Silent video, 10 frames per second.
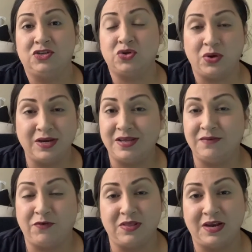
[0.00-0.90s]

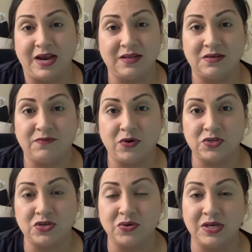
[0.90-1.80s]
joining for the nightly
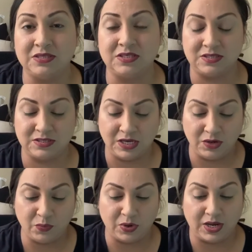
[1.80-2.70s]
devotional and just
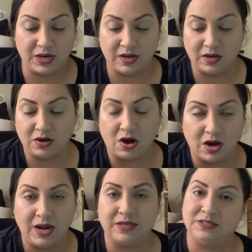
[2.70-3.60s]
seeing what
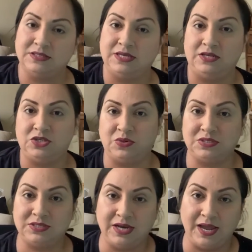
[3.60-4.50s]
God has to say to
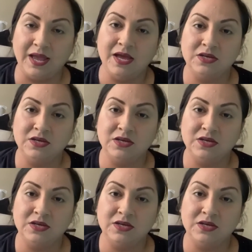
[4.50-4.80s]
us today.